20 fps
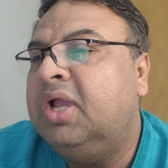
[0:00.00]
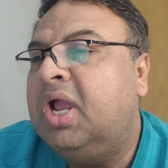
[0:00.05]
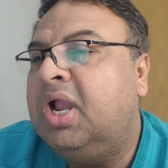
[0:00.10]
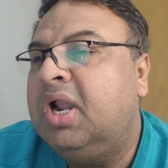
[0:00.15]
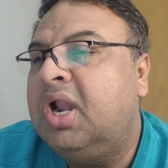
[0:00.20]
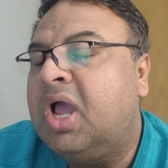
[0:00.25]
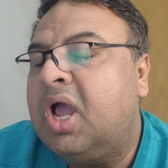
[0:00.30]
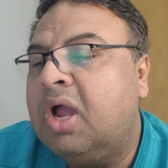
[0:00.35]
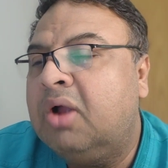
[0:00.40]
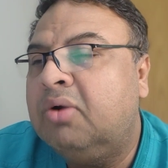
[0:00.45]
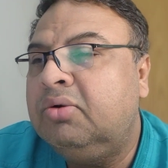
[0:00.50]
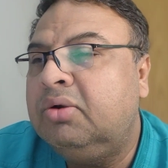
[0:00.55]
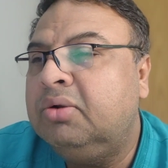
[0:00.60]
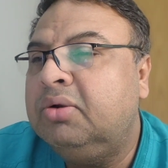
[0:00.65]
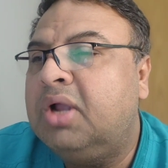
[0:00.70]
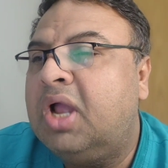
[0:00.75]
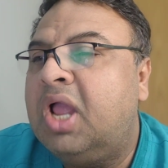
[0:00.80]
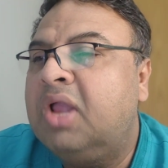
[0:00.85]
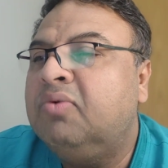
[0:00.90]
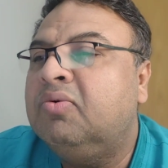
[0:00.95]
and how
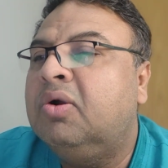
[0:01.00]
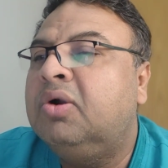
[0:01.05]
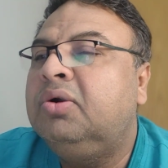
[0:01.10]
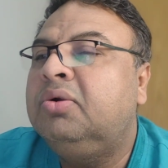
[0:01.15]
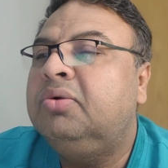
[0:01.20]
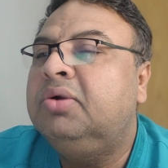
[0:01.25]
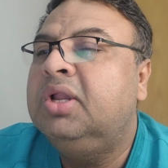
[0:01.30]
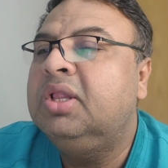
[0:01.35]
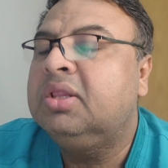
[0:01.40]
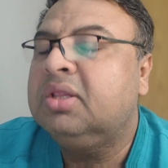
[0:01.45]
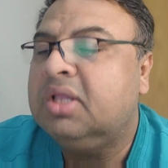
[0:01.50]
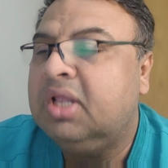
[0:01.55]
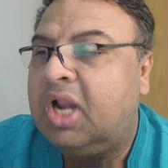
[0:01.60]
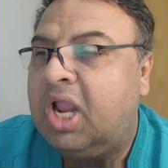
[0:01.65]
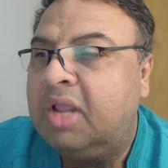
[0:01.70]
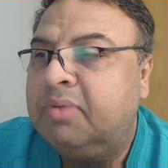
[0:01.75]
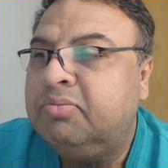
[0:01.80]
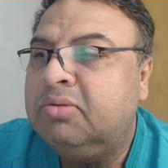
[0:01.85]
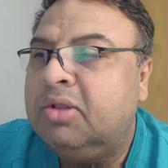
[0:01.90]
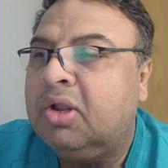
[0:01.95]
to, I want to
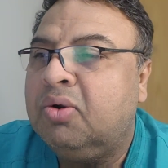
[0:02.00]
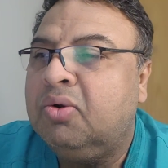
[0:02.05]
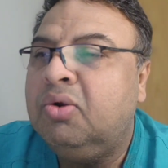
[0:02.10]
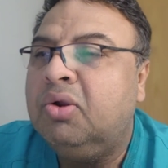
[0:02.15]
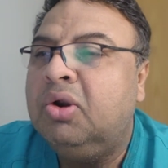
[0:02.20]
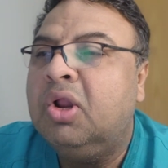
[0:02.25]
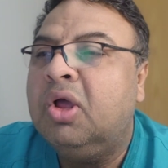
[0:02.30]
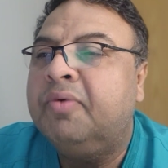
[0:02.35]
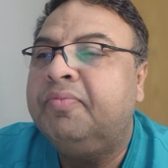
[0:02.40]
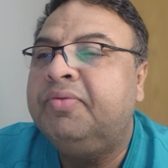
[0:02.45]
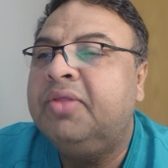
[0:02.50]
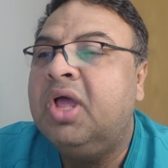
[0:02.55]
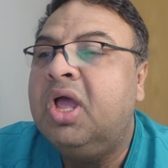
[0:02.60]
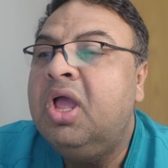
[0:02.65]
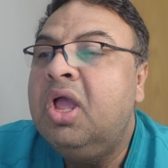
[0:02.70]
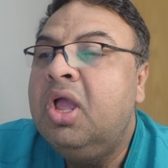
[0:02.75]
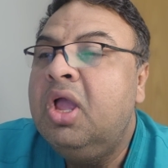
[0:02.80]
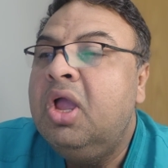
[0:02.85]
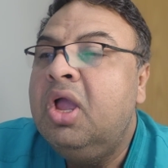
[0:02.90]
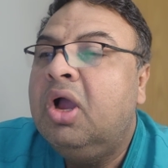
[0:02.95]
describe the role of
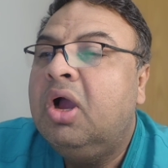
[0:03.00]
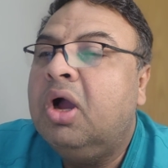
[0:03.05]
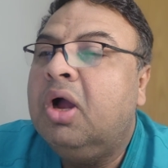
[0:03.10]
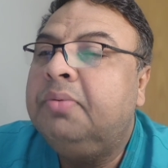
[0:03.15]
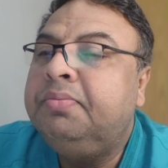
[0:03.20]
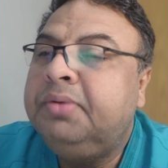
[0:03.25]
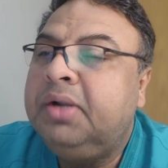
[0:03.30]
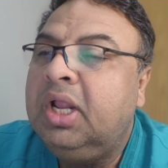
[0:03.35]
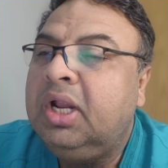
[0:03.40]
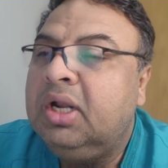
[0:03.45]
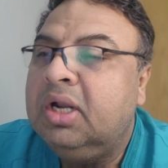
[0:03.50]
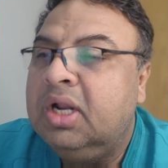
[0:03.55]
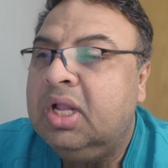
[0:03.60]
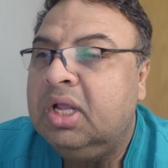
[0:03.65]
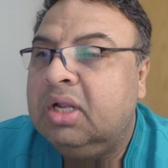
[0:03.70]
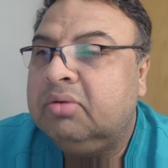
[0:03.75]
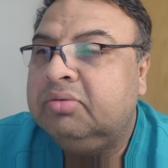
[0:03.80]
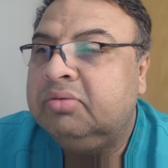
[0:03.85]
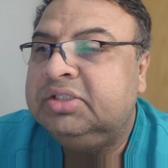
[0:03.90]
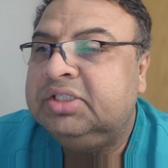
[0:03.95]
the optic
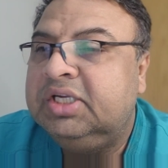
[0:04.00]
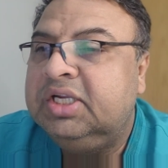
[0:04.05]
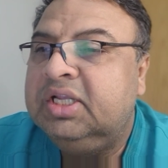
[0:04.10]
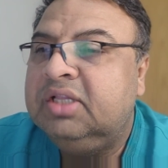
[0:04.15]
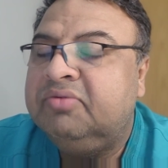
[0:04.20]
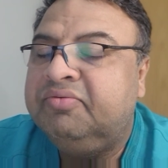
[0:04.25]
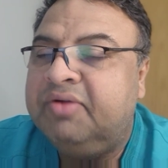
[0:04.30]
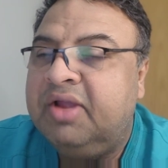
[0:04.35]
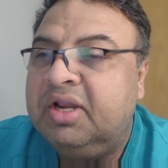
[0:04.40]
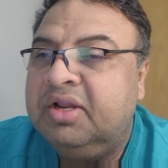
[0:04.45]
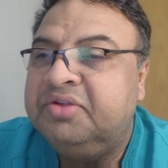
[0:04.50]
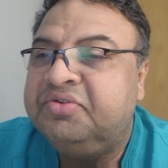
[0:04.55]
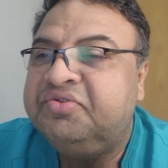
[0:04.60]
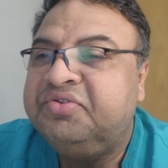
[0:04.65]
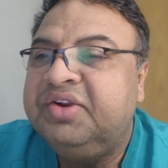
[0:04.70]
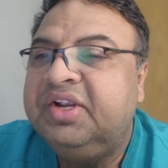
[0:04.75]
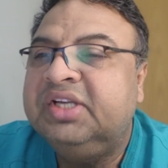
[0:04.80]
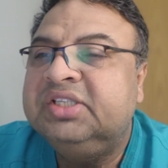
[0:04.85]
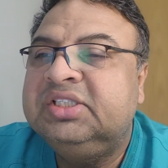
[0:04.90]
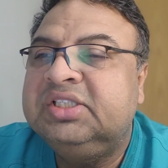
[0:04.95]
nerve sheath
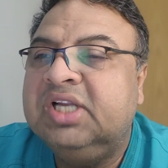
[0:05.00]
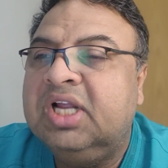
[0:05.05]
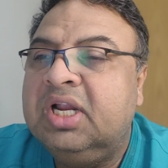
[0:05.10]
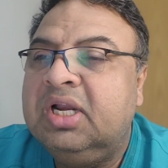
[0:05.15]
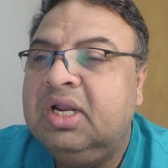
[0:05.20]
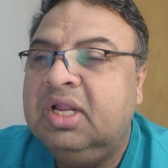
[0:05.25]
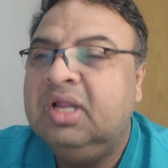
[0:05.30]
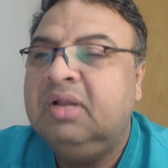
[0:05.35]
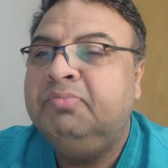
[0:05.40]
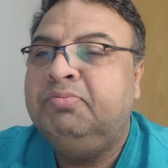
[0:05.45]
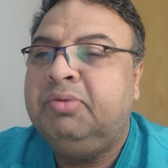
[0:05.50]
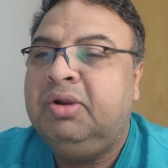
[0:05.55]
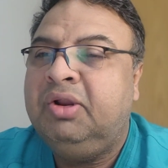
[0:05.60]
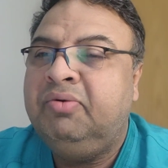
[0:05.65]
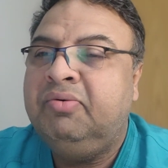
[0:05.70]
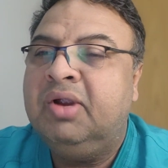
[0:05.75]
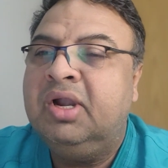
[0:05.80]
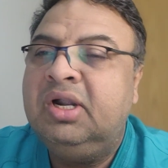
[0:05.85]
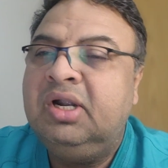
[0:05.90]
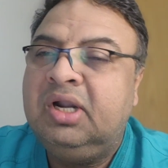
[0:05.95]
fenestration in
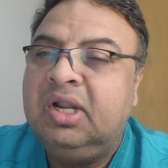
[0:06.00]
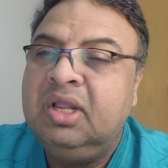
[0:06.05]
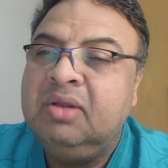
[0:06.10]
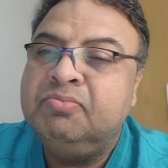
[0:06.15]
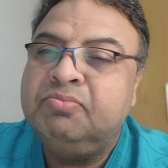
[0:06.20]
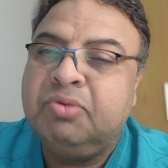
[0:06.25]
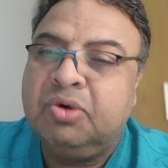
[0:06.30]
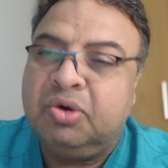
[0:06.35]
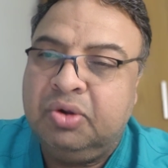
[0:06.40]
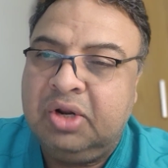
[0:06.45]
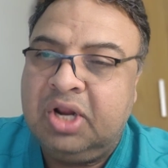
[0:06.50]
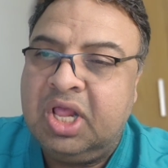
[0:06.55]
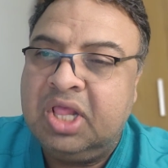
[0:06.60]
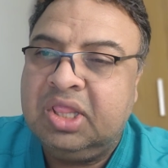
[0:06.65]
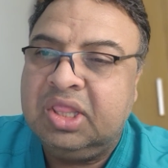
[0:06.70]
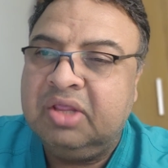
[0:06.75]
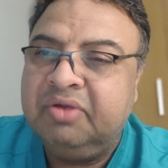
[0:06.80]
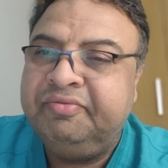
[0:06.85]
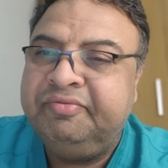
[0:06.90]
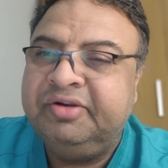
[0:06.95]
preventing
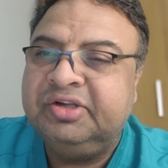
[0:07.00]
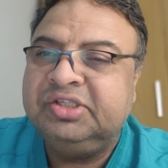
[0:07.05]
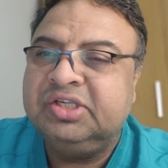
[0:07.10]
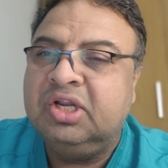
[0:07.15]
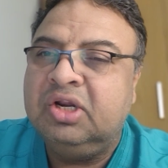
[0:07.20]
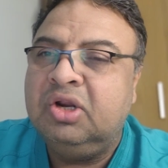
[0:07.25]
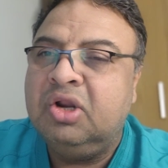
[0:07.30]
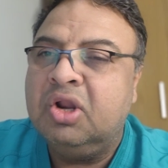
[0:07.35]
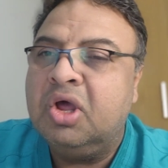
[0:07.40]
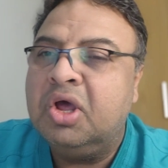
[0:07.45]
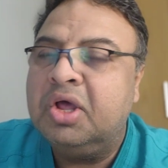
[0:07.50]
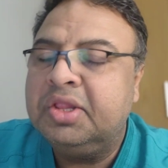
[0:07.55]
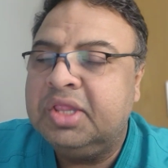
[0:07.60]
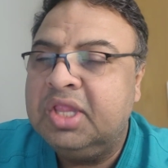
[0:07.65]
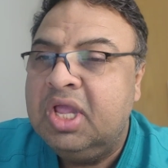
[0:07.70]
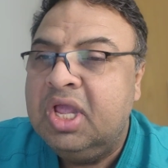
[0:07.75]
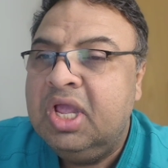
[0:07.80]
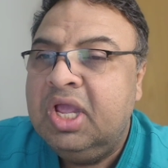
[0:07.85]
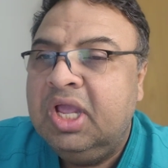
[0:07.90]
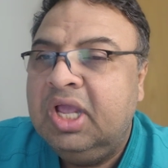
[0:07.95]
progressive vision loss
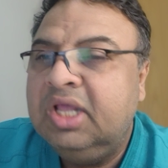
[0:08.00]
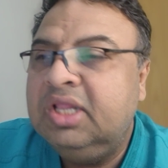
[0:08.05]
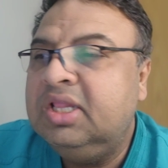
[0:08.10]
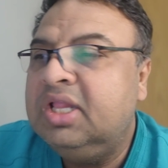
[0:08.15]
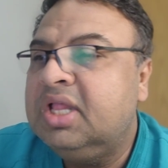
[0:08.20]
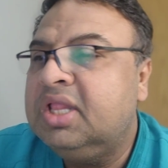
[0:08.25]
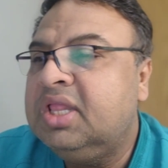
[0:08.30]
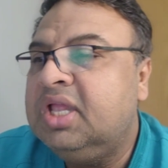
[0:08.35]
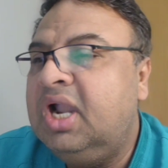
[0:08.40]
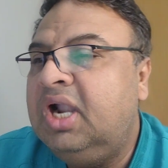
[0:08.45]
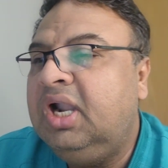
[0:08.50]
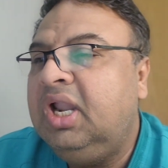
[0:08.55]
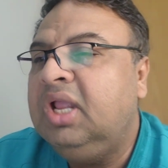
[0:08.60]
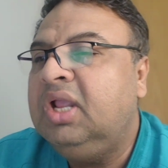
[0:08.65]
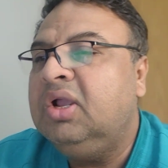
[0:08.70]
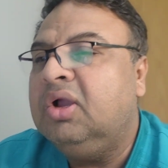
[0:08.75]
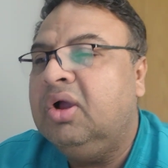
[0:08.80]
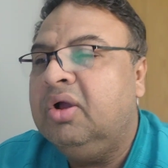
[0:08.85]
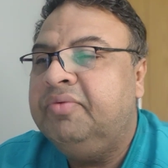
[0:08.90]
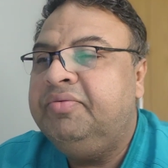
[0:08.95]
in the
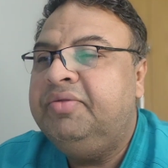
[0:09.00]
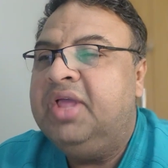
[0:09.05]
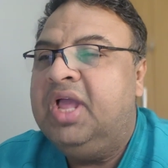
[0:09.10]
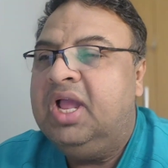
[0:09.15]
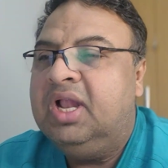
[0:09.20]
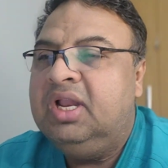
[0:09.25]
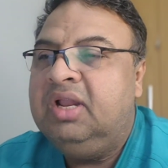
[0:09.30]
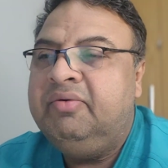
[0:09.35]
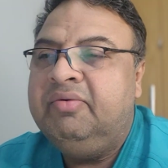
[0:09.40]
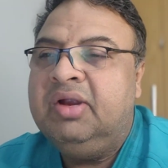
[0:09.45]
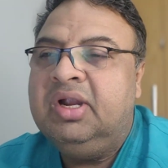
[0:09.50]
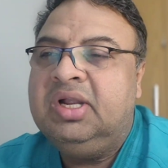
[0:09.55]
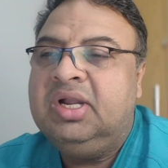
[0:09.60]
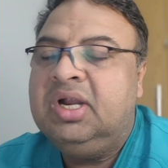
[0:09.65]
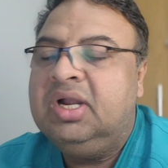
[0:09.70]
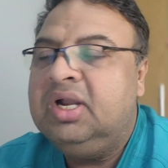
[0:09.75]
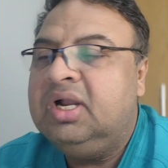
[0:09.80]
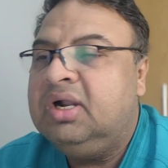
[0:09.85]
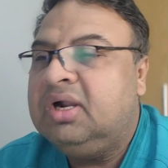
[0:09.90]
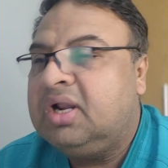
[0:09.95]
setting of the
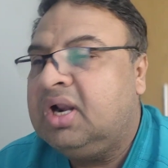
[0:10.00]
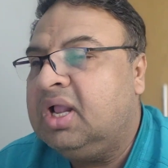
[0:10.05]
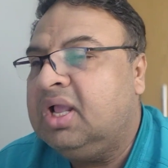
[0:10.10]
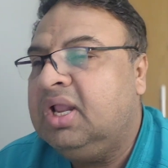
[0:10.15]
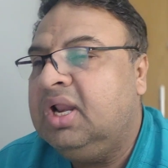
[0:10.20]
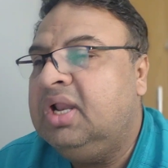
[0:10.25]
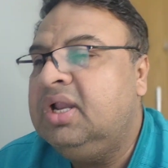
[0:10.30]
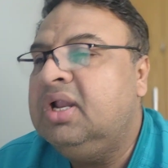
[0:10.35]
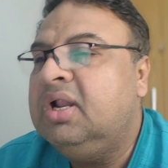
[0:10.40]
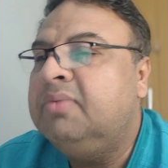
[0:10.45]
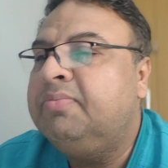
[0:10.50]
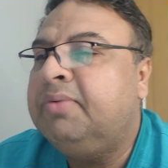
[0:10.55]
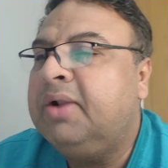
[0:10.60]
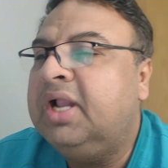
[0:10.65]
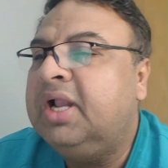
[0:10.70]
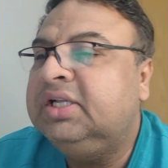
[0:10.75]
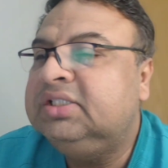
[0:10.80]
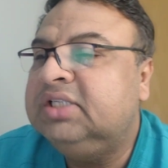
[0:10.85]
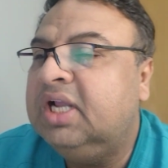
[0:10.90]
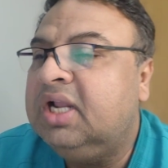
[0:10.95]
elevated intracranial
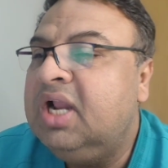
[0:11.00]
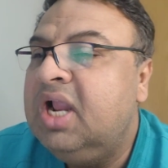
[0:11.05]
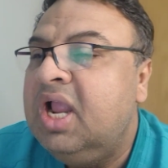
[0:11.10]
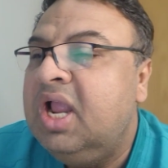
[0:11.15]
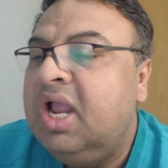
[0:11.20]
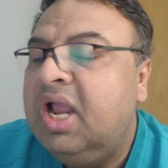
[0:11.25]
pressure,